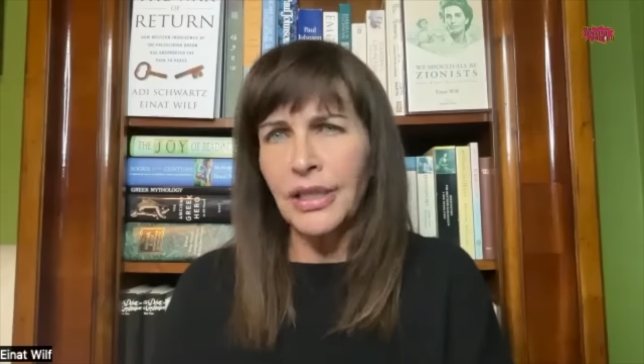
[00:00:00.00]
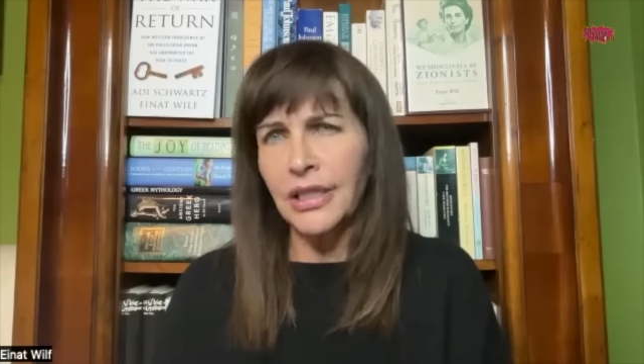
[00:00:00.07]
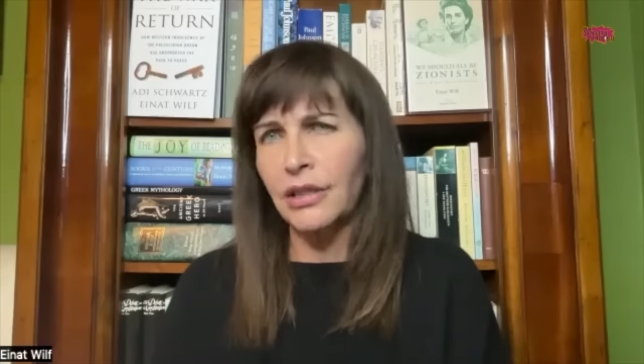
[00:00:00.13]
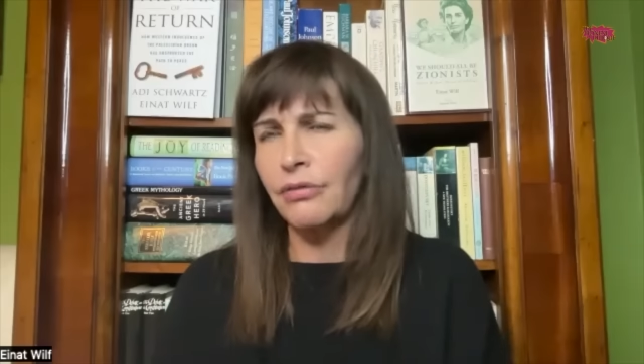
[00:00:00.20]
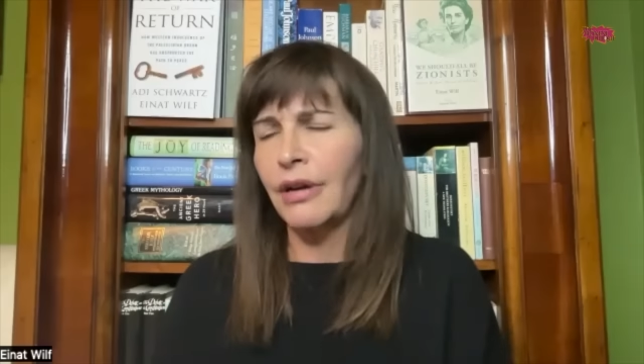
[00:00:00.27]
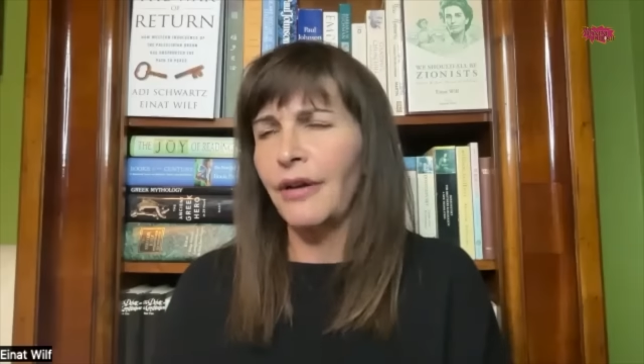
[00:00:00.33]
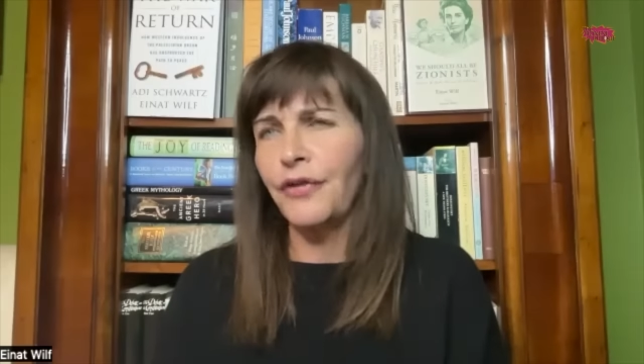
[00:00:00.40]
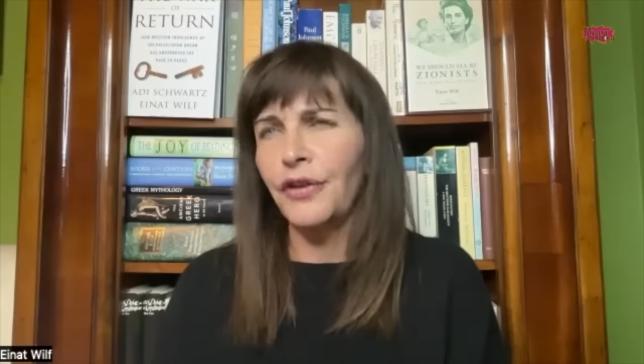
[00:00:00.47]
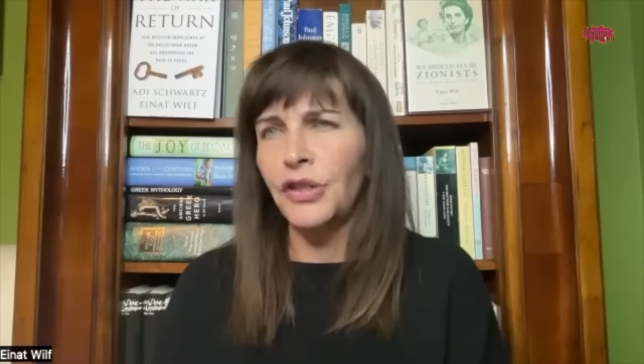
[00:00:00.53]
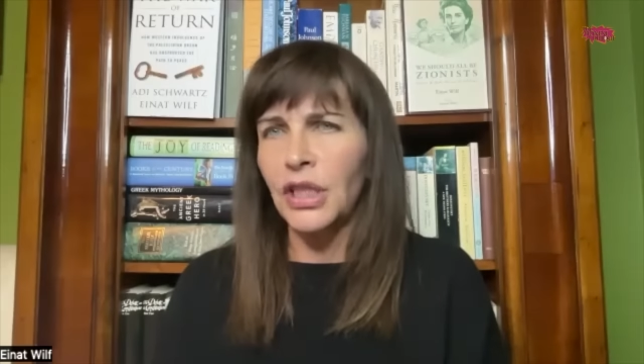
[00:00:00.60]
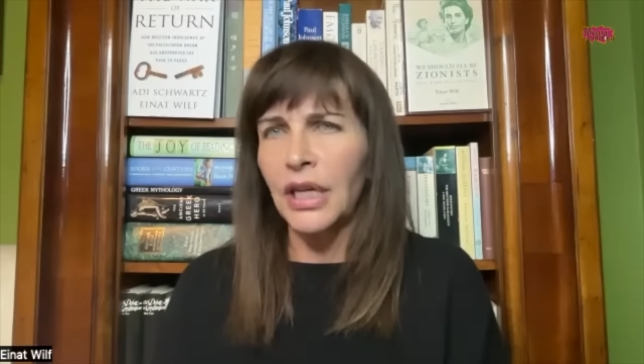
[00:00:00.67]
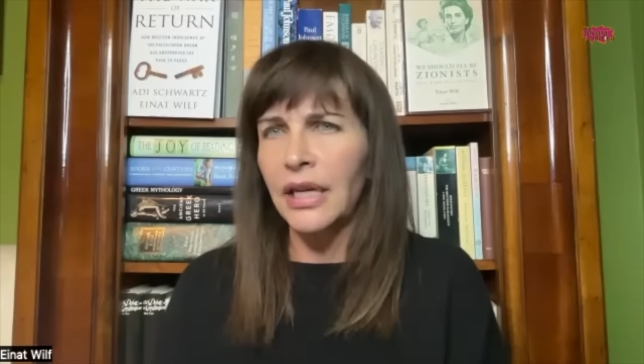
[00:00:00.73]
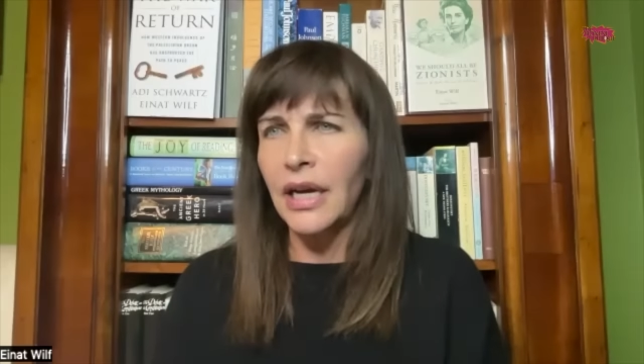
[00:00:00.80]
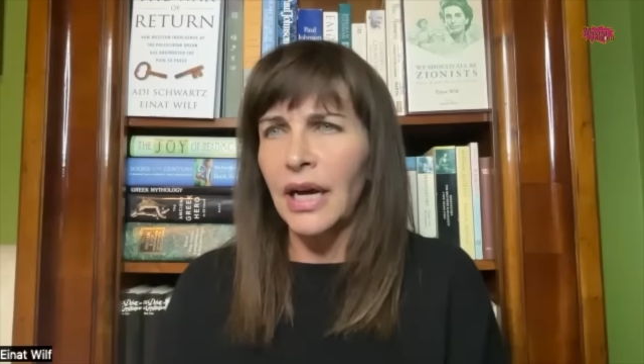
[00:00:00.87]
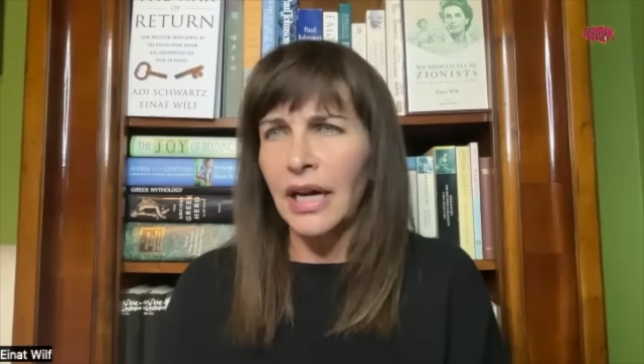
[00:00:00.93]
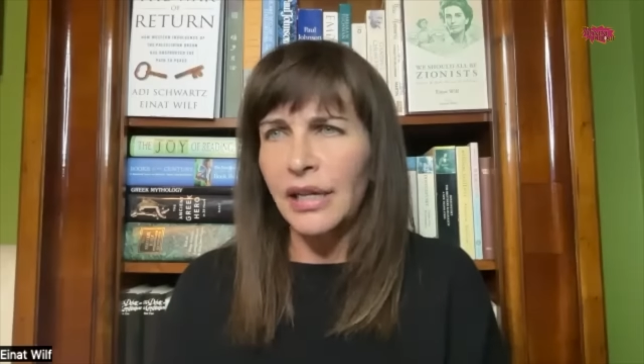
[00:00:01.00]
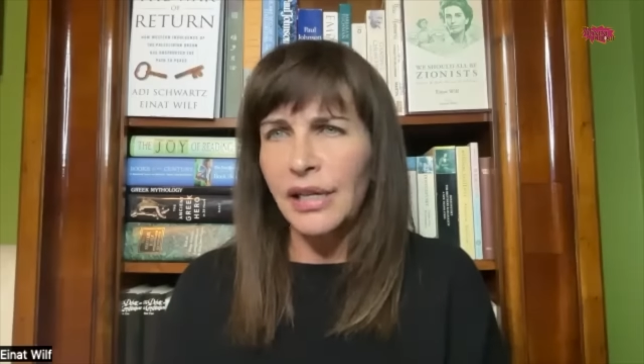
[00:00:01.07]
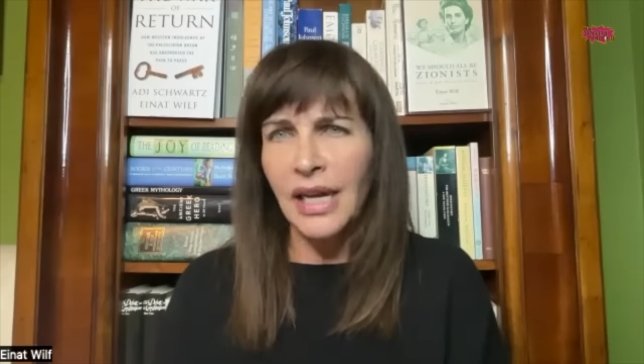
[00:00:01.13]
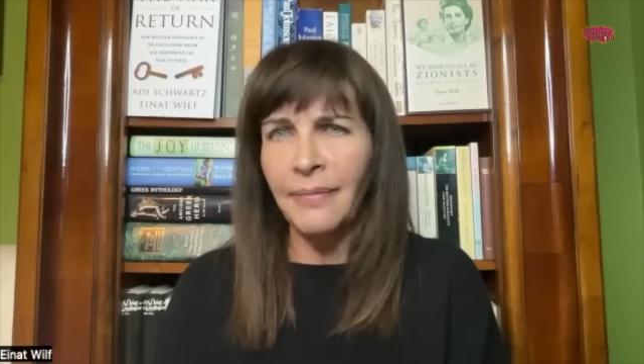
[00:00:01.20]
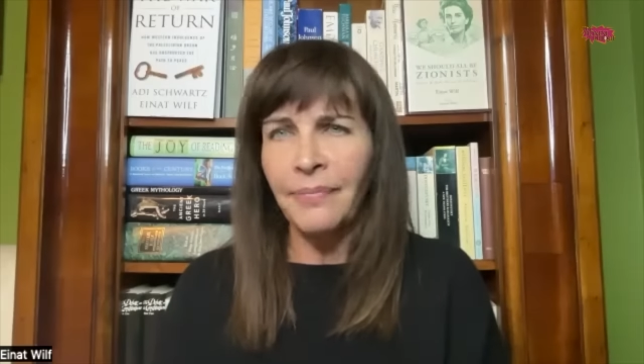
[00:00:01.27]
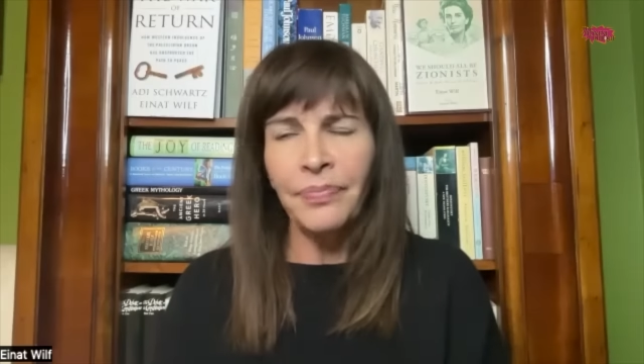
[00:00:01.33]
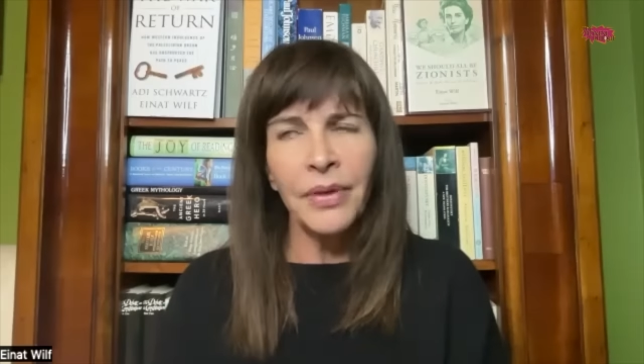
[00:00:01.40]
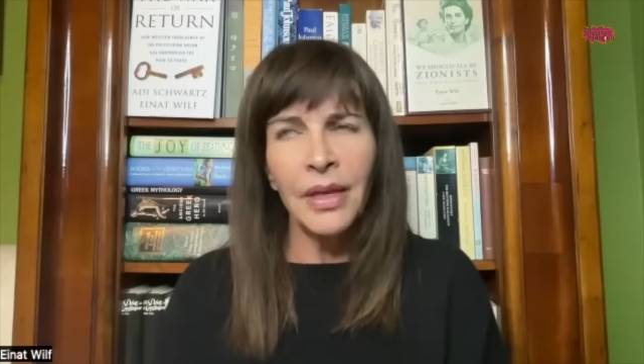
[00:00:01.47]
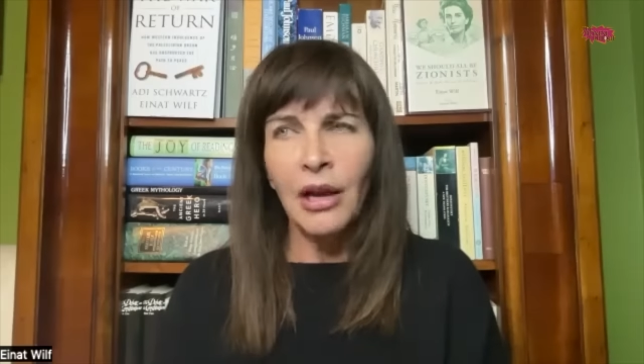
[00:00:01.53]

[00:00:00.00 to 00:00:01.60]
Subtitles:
as a refugee in Gaza.